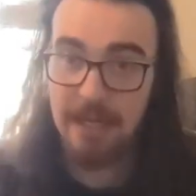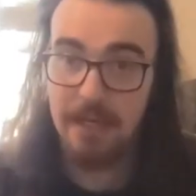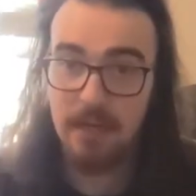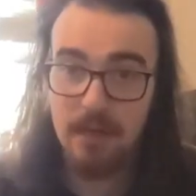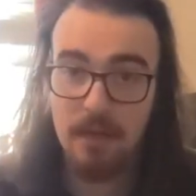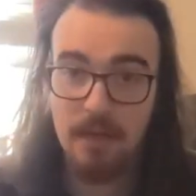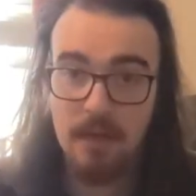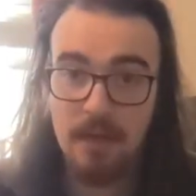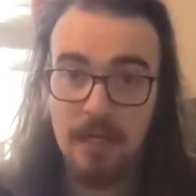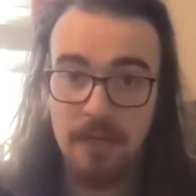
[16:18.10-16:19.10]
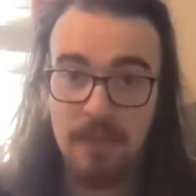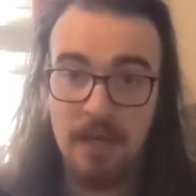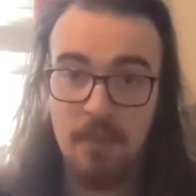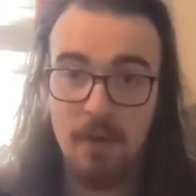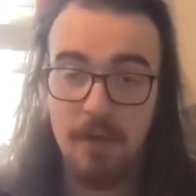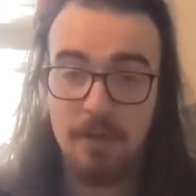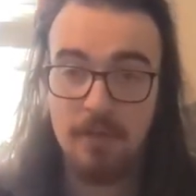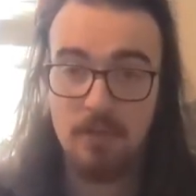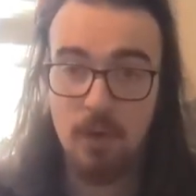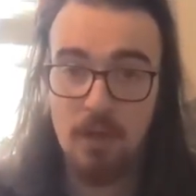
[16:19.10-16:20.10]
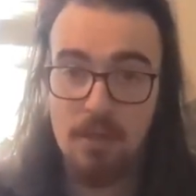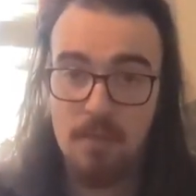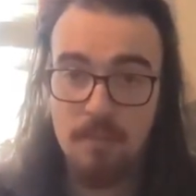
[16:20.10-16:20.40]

and hit the harmonic on the 12th.